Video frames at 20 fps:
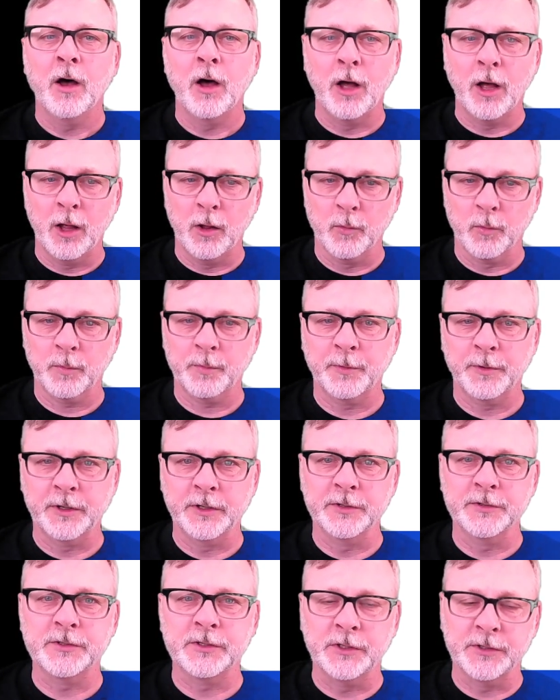all were
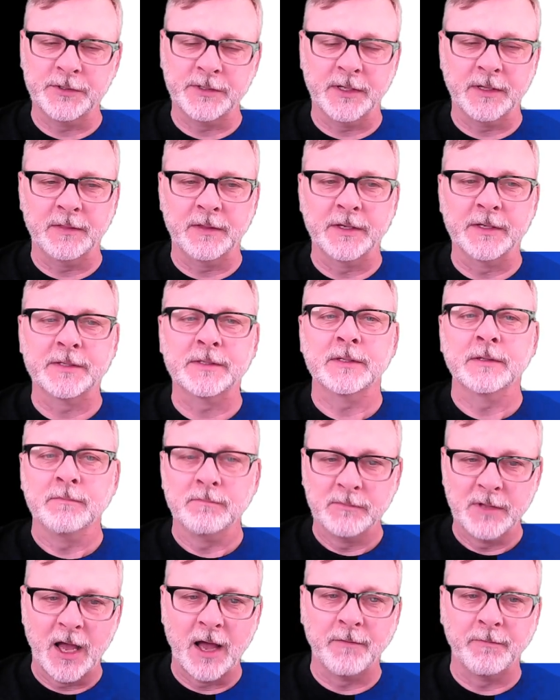produced using this
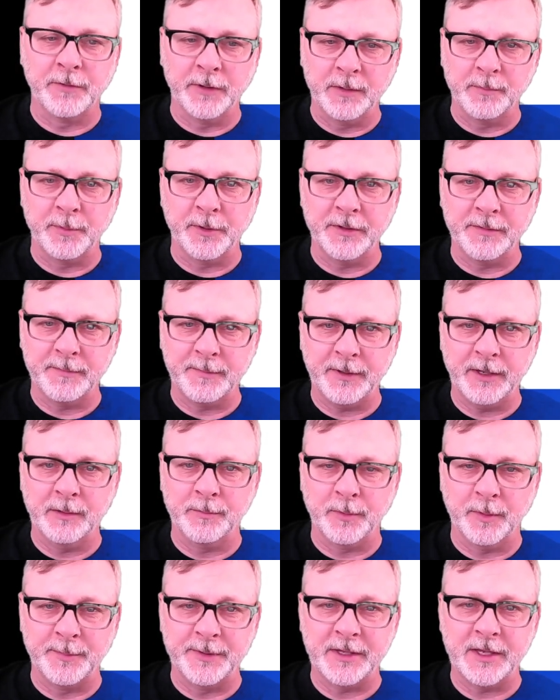novel
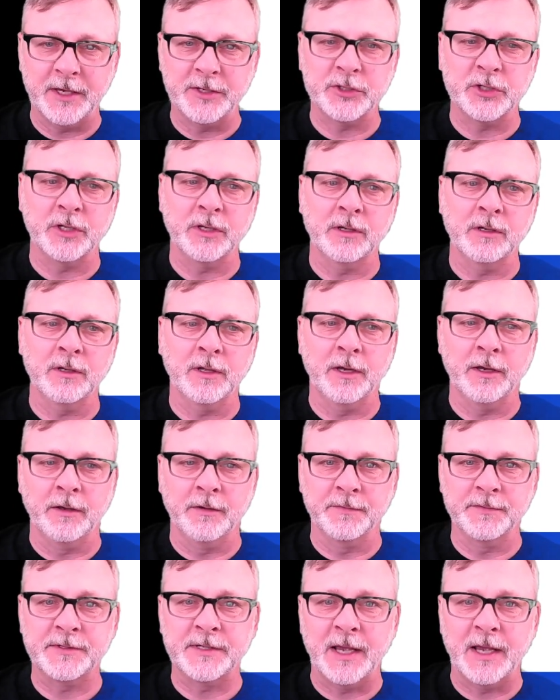implementation of